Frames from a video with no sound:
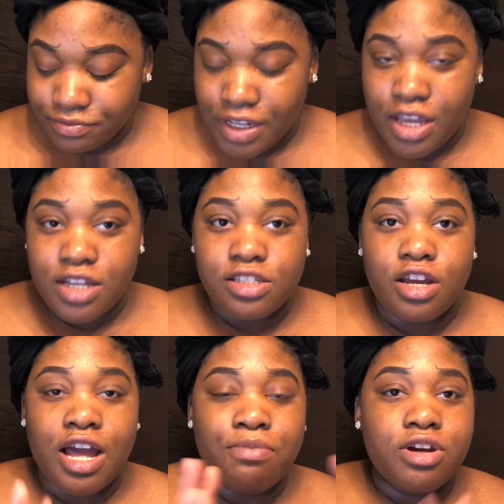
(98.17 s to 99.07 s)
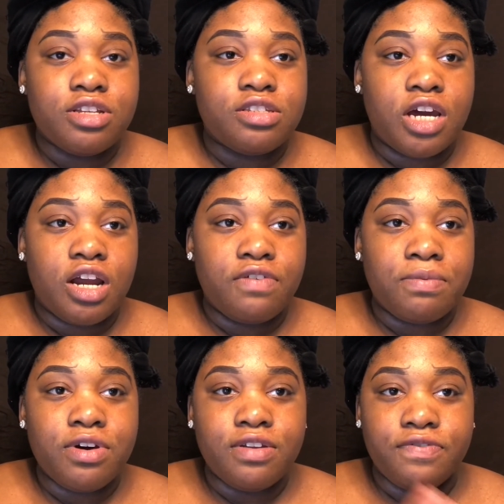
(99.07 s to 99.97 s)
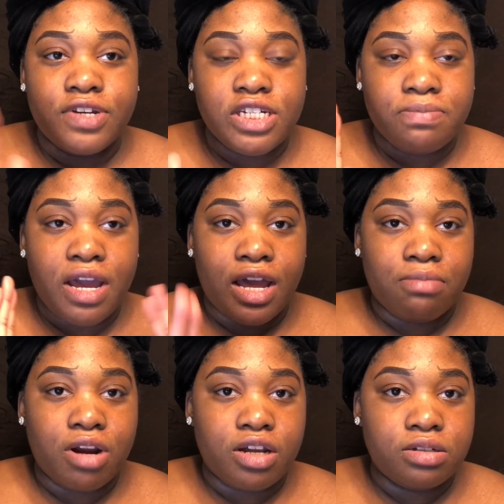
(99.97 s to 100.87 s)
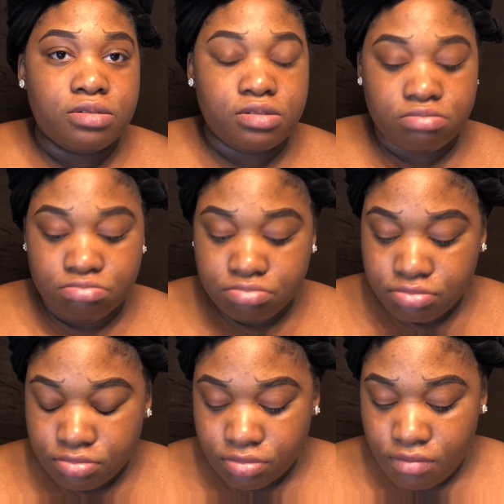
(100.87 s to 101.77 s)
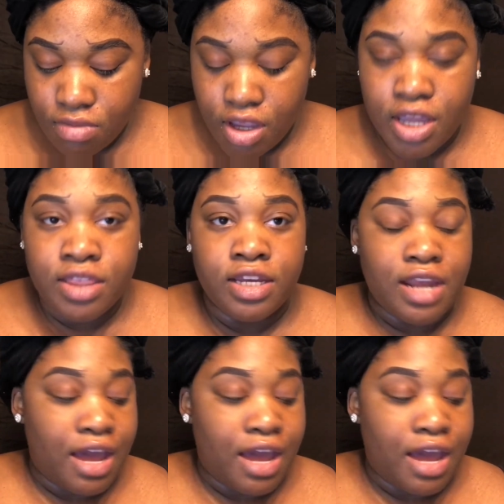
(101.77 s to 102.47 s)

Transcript: So I'm gonna start off. I'm gonna finish my eyebrows, and then I'll